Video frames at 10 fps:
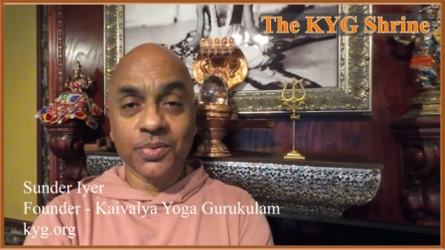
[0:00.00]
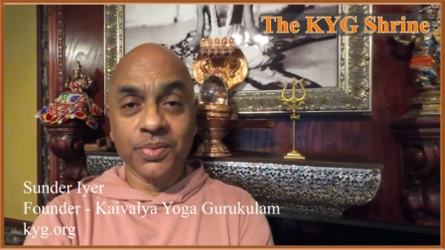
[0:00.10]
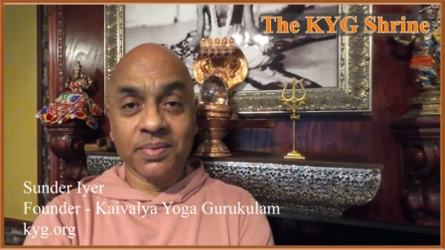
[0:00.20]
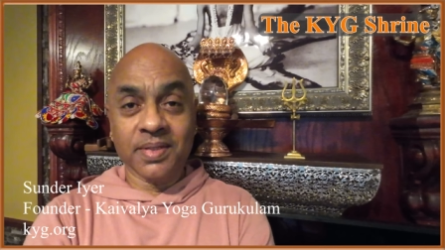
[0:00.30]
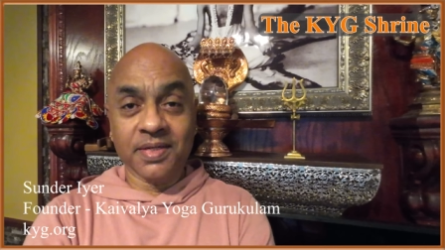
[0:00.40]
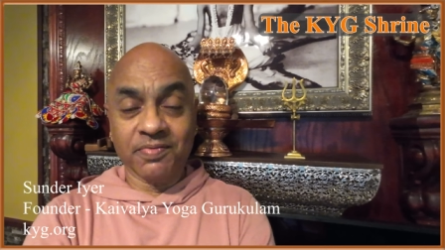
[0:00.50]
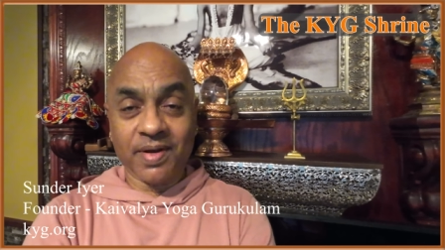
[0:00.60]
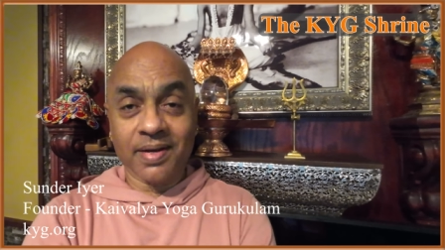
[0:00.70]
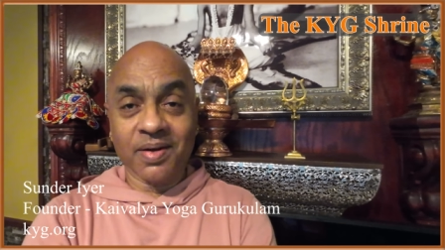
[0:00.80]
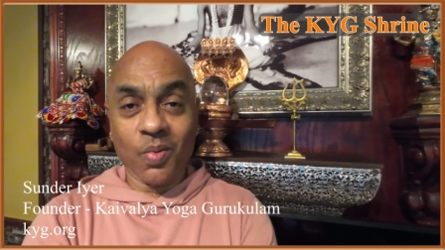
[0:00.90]
to the
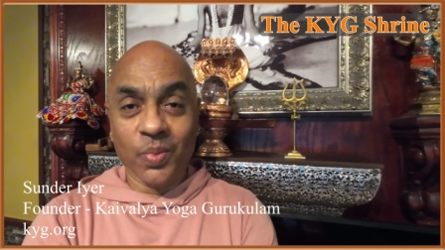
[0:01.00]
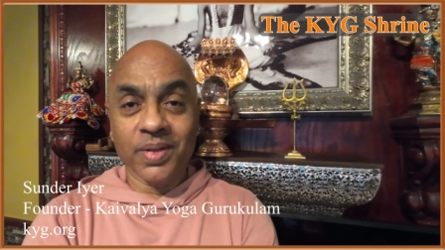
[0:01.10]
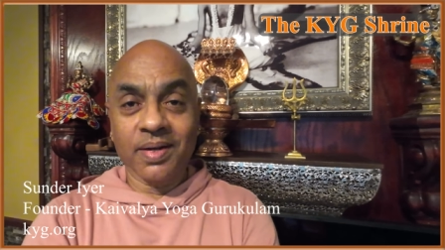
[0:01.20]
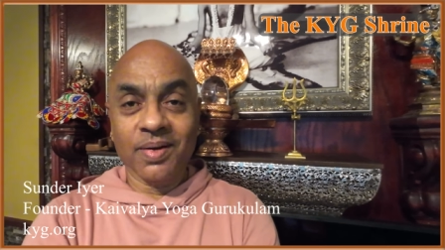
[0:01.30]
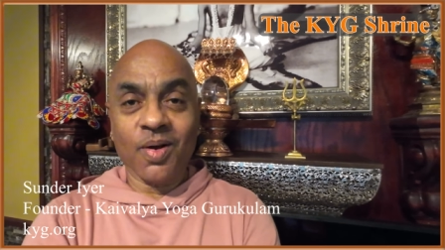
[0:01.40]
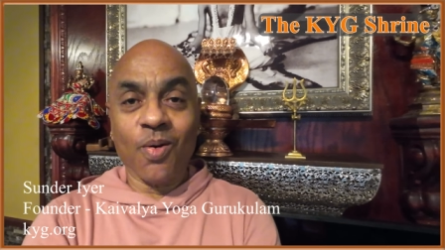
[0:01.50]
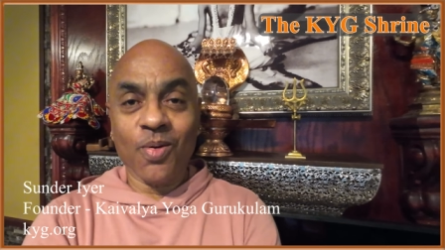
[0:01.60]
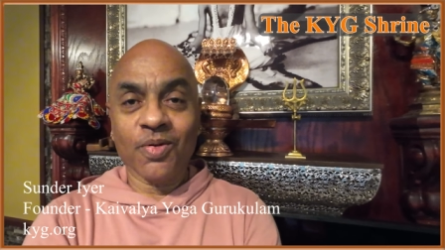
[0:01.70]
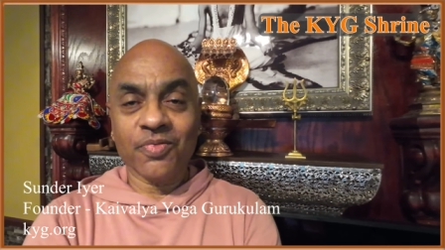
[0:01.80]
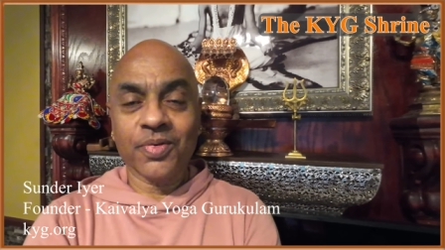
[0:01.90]
divine within
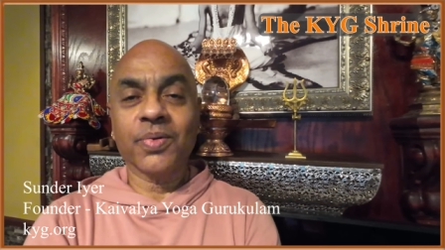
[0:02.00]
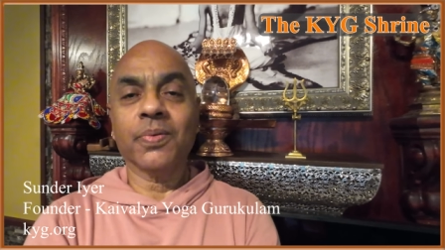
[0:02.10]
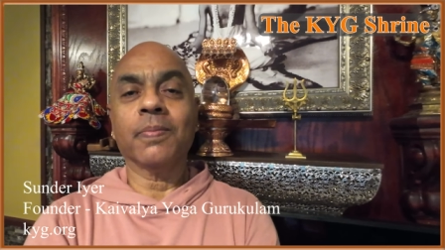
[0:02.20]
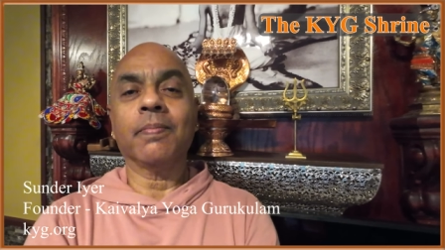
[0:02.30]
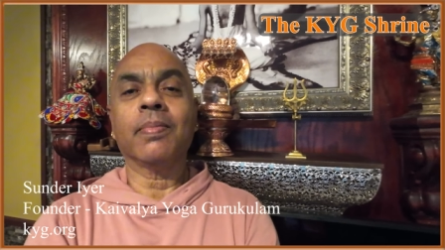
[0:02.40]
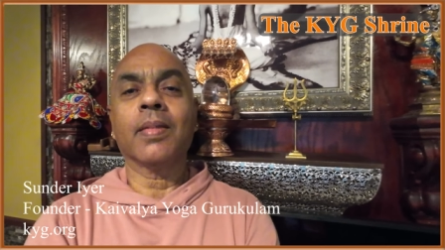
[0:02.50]
all of you.